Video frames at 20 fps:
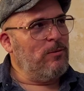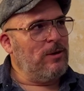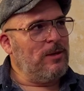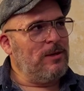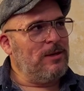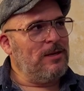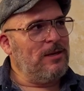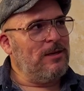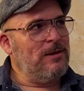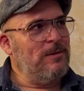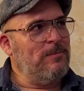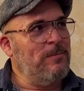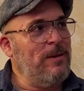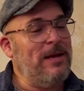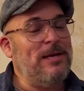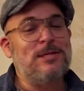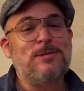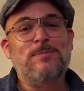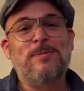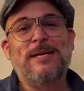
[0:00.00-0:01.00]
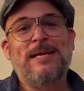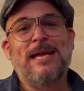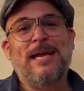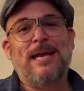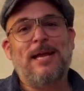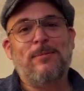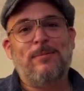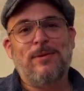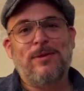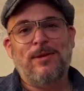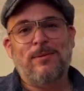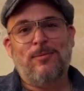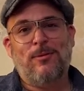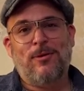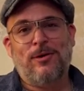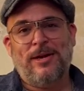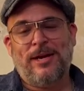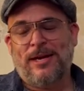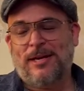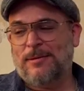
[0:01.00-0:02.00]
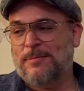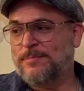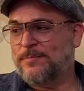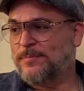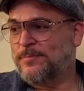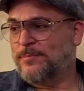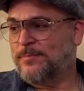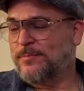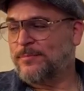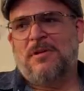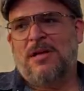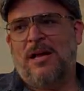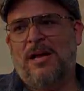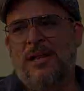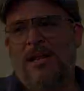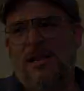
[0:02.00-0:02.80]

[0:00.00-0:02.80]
What makes me get up in the morning? Yeah. I